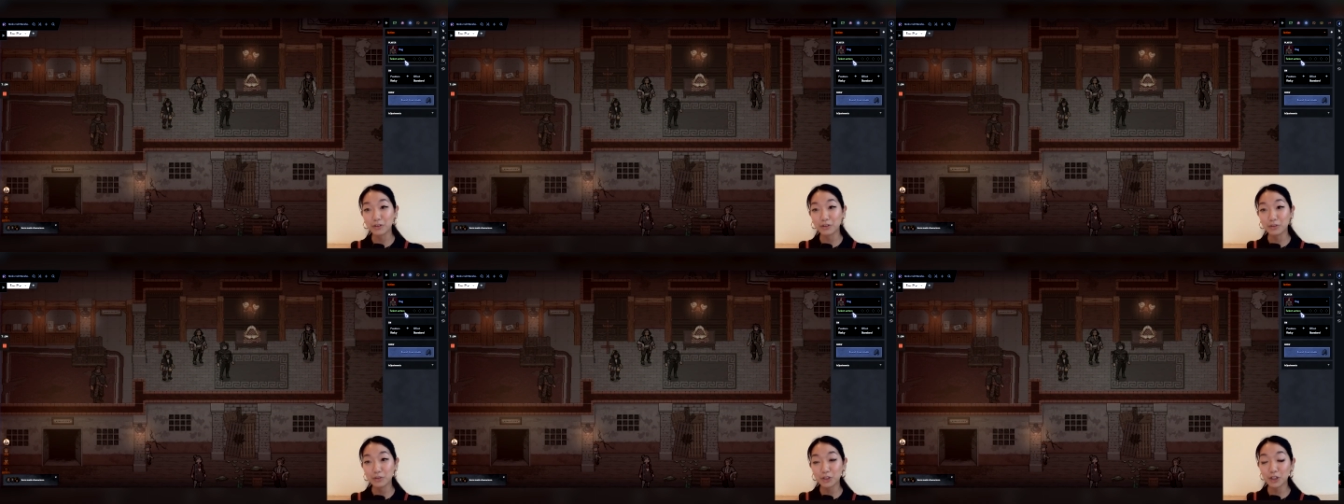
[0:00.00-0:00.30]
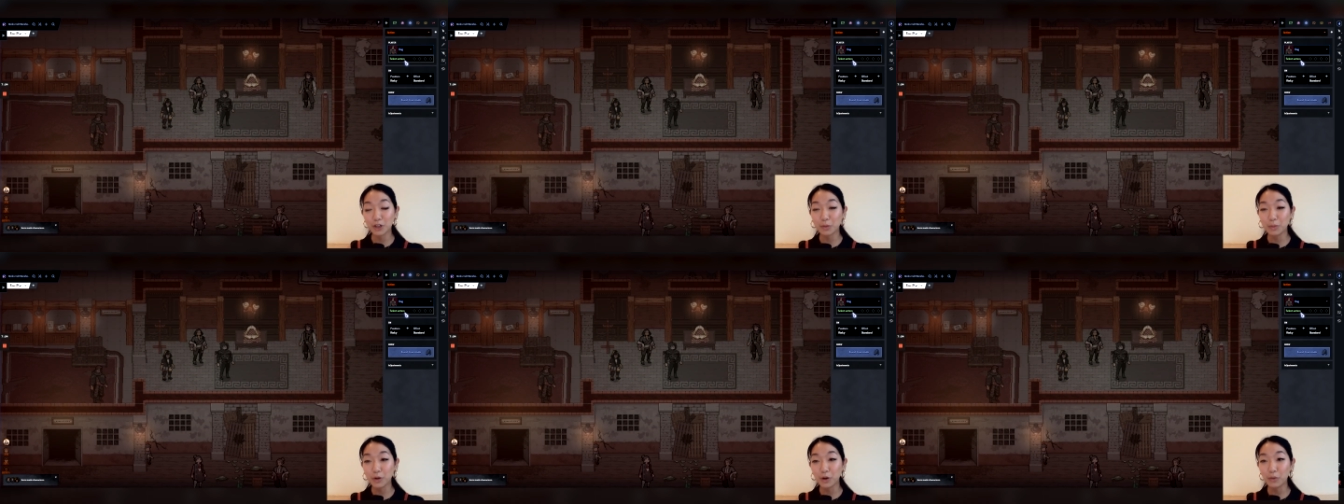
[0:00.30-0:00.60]
So I'm just
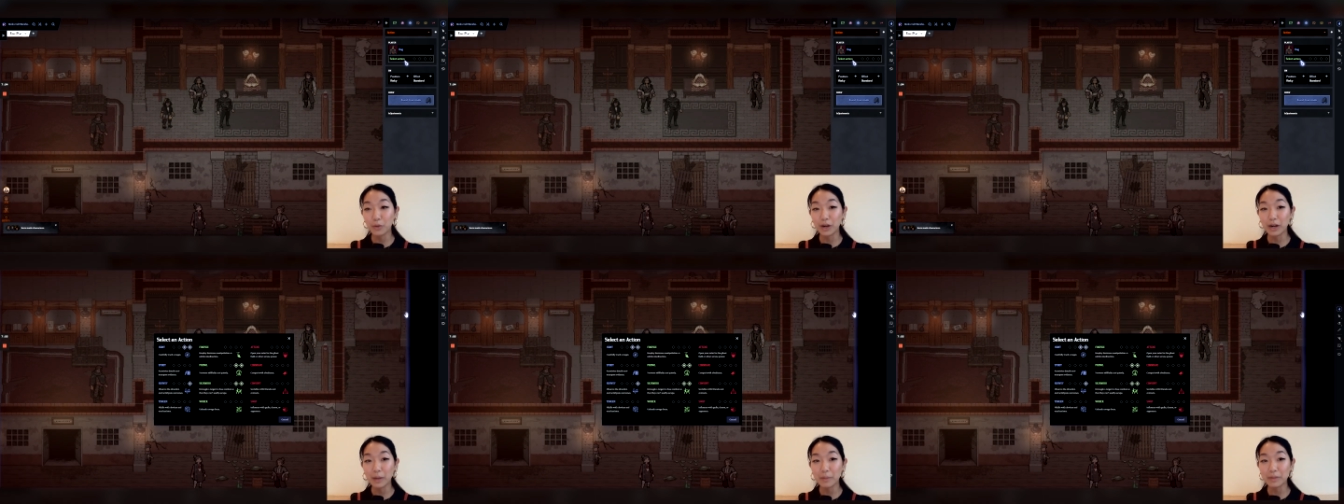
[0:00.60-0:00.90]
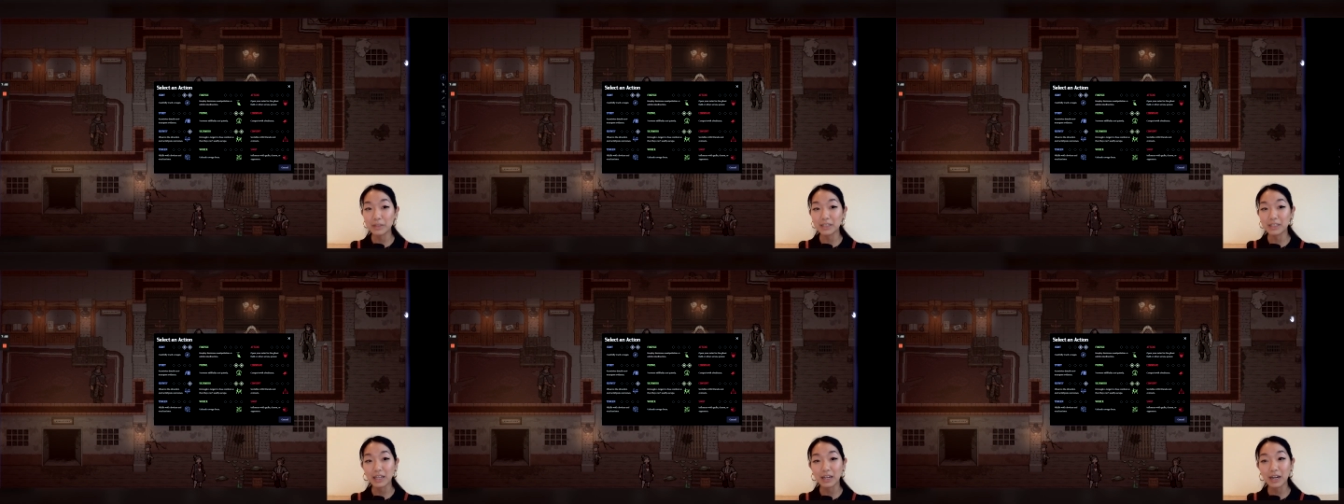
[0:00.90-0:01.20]
going to pull one up
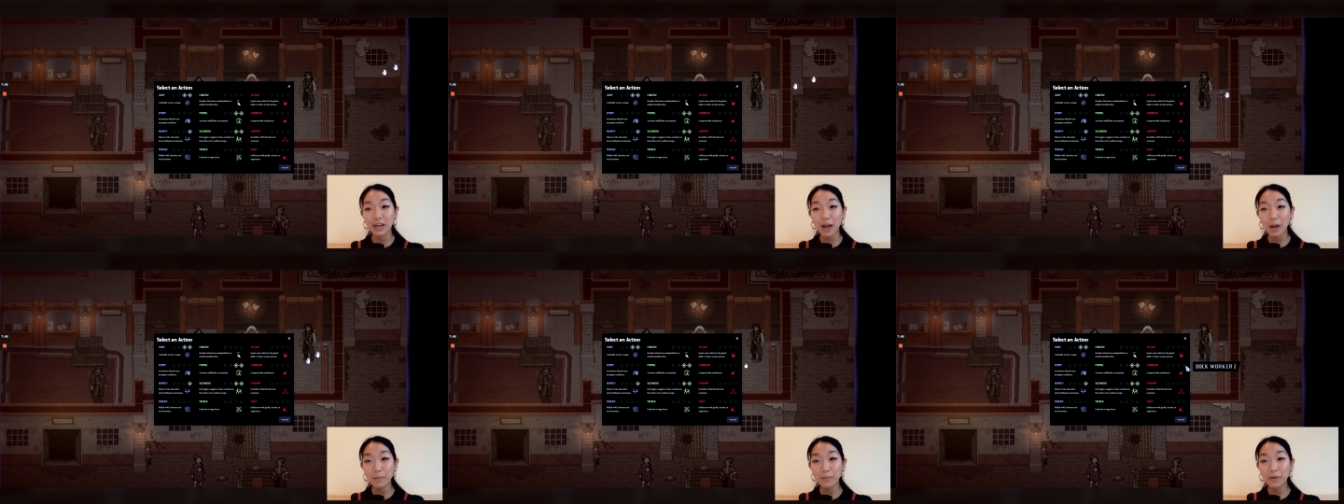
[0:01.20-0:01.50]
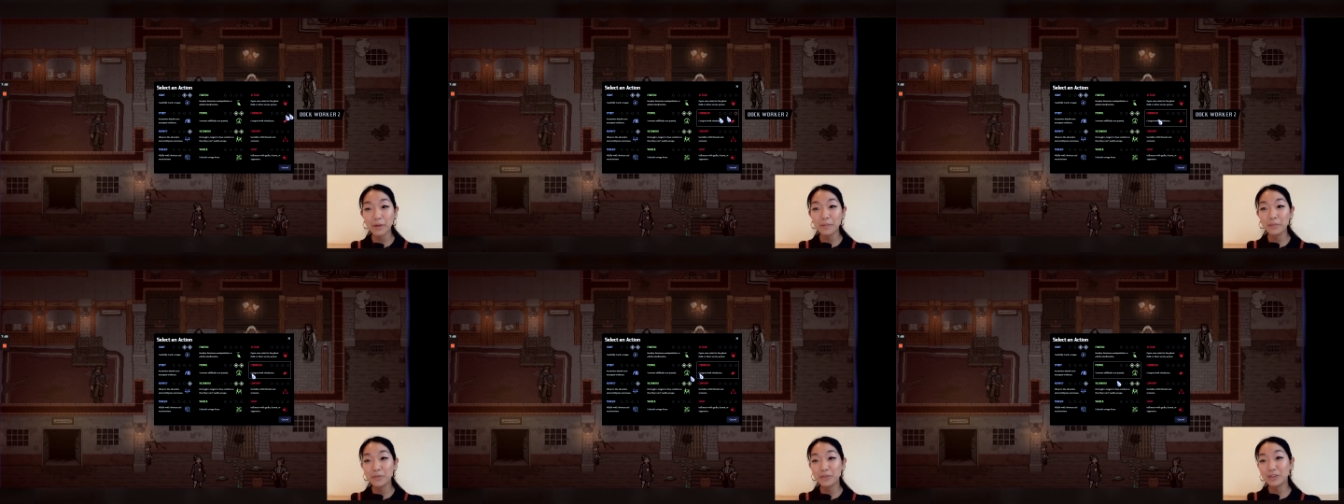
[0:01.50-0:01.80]
and set it
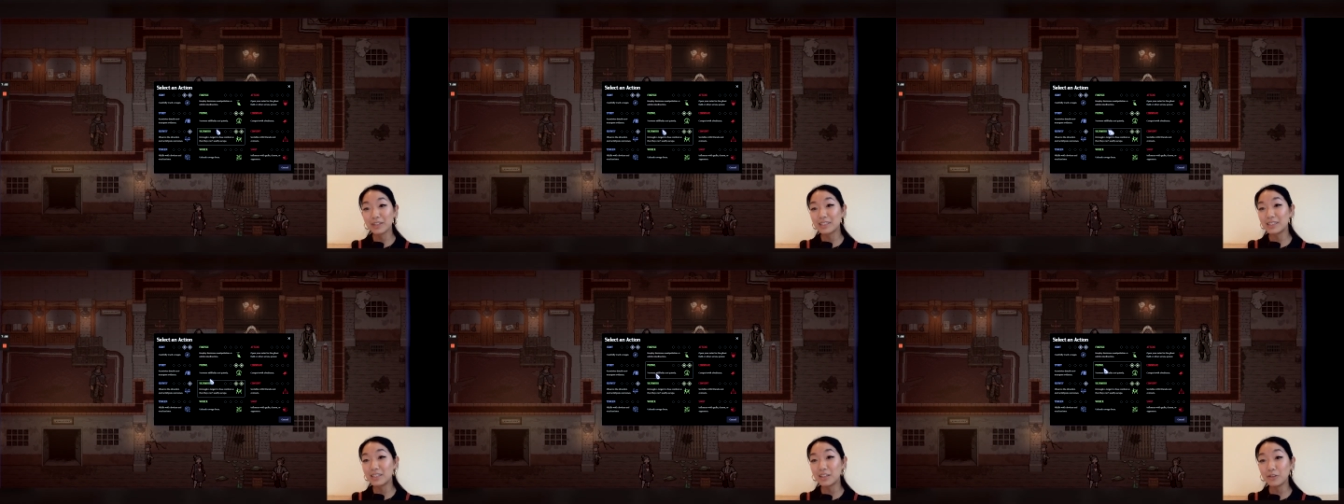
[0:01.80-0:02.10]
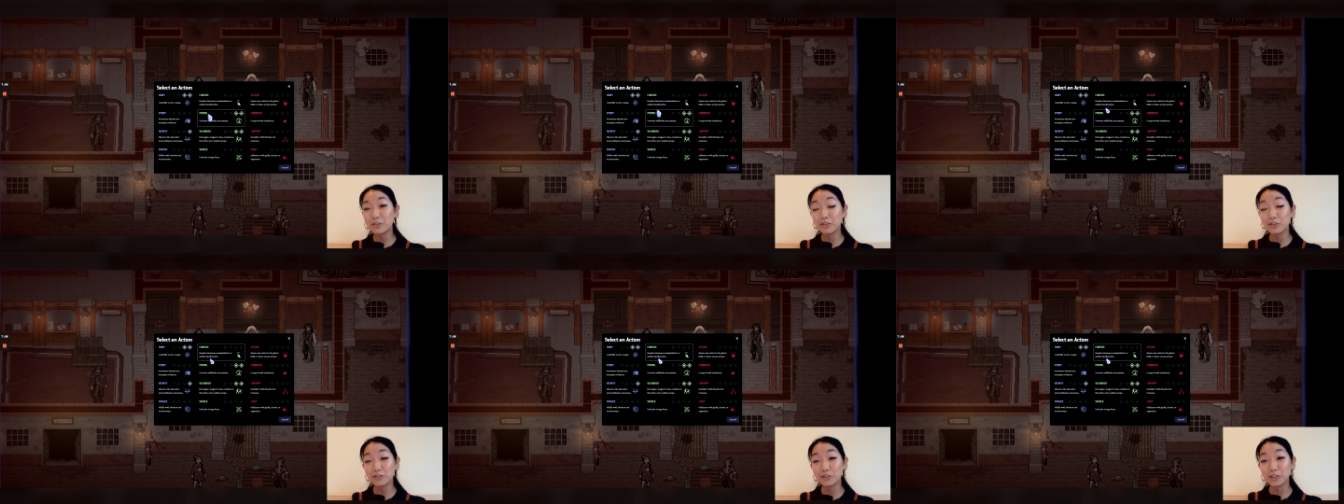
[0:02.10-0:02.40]
up. You can see
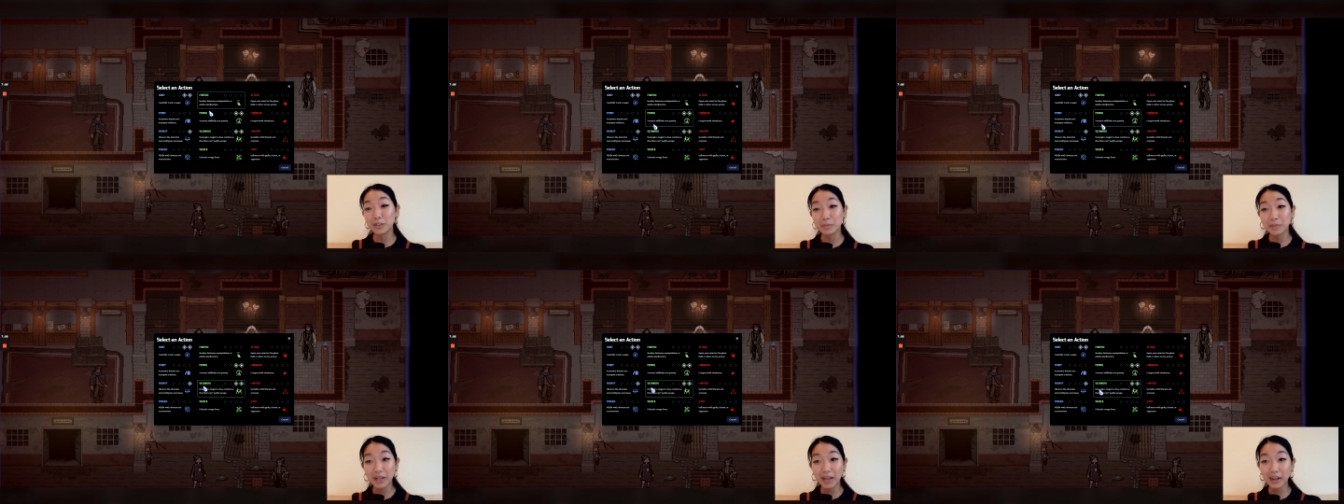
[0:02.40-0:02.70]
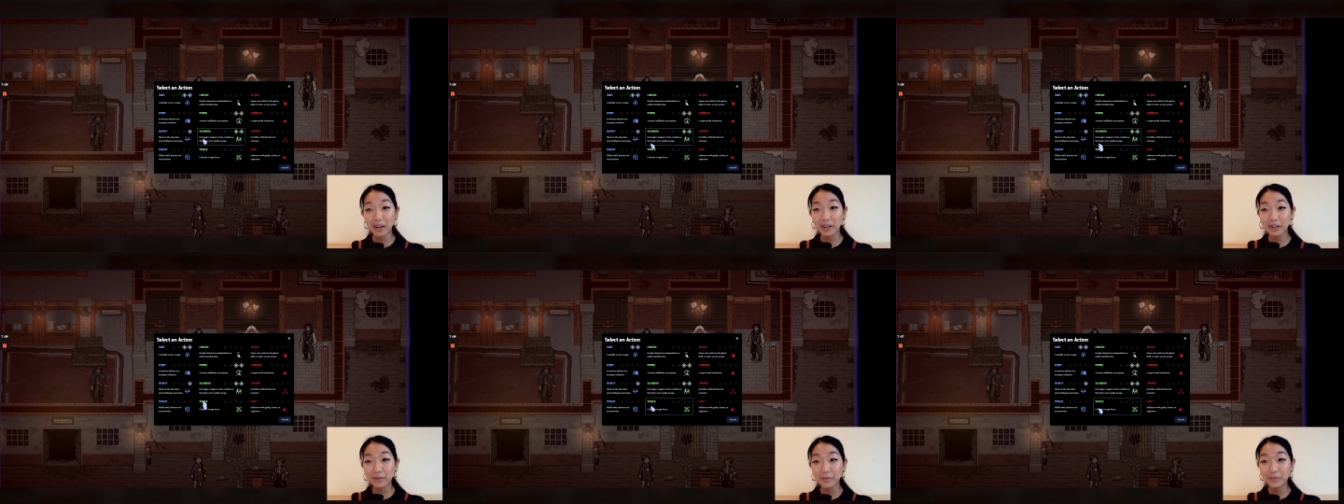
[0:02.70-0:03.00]
you can choose the
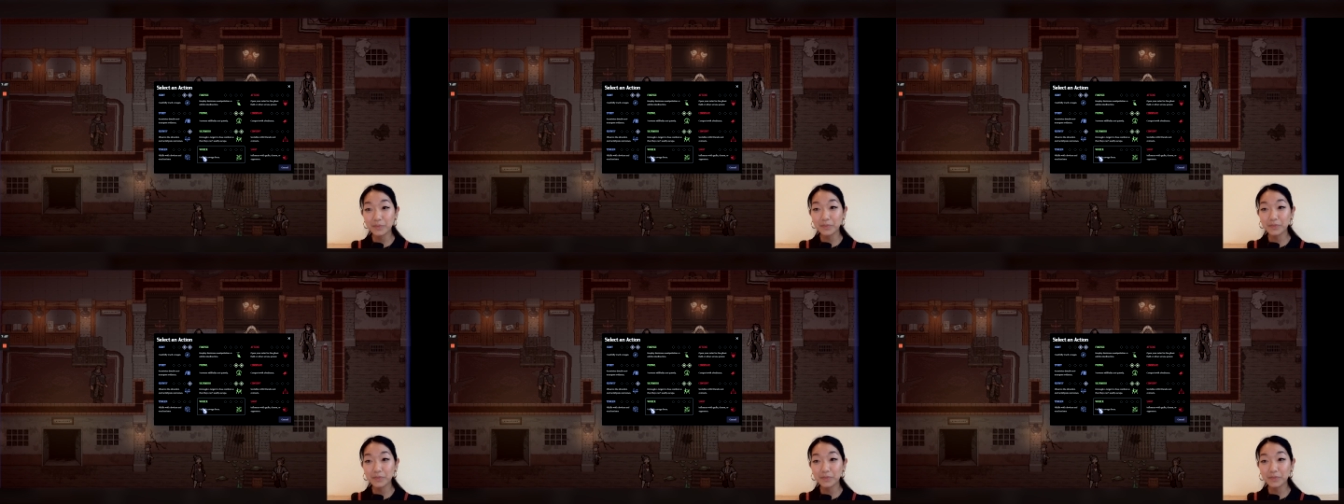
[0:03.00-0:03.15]
player.